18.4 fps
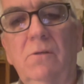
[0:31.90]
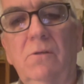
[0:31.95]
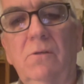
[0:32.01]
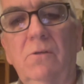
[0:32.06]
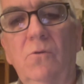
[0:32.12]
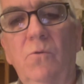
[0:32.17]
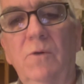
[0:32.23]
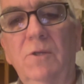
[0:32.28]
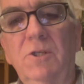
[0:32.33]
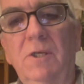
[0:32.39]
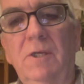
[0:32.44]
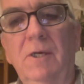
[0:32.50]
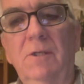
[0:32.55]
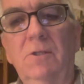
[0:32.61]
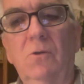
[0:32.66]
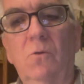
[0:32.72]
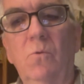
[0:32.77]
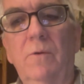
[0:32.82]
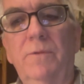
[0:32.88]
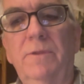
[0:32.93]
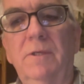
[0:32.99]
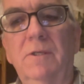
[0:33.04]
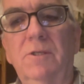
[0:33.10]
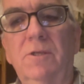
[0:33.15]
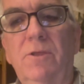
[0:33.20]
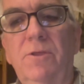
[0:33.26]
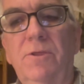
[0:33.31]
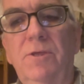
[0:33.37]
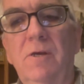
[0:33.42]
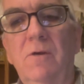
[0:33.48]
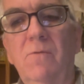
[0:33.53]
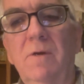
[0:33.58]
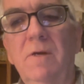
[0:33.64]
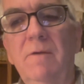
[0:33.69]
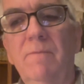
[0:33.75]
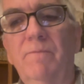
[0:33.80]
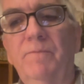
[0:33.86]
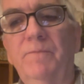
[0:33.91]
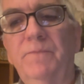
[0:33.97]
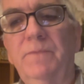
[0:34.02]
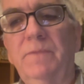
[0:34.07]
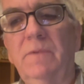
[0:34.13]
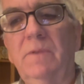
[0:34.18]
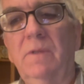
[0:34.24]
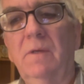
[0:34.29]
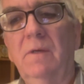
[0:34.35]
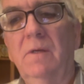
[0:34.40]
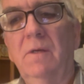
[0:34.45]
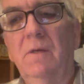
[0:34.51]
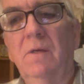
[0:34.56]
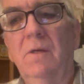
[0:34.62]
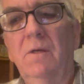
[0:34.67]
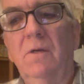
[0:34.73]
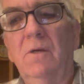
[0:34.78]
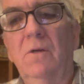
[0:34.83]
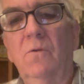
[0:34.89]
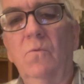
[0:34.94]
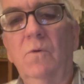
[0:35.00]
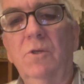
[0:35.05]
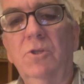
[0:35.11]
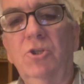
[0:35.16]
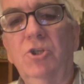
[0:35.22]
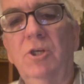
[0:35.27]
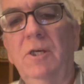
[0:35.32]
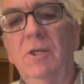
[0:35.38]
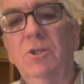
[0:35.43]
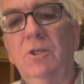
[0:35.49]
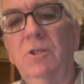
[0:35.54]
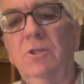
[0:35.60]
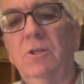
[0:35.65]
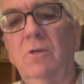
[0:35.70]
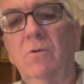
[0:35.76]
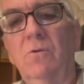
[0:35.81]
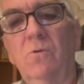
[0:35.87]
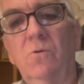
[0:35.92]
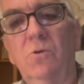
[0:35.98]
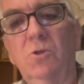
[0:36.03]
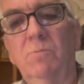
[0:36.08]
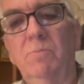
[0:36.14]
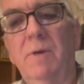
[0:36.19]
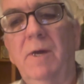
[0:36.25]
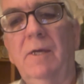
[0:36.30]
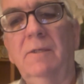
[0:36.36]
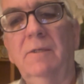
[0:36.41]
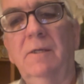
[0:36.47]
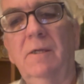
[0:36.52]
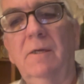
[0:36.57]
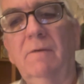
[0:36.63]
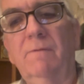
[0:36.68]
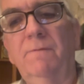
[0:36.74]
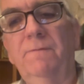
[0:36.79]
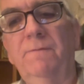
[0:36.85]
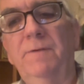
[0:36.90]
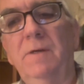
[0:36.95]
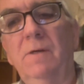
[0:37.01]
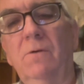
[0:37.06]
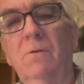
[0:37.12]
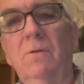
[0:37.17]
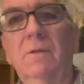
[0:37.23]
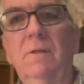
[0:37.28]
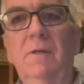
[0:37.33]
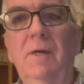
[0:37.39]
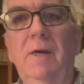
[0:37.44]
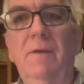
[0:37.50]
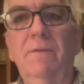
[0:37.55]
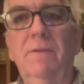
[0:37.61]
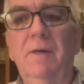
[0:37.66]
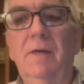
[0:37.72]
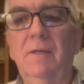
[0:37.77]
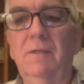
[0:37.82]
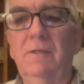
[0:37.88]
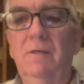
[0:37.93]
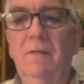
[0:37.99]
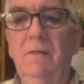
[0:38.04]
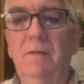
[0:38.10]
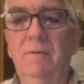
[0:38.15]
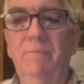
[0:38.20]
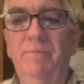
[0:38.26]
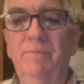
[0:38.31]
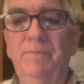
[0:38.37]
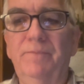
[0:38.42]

Coincidental with this theory was changes in Earth's magnetic field at that time.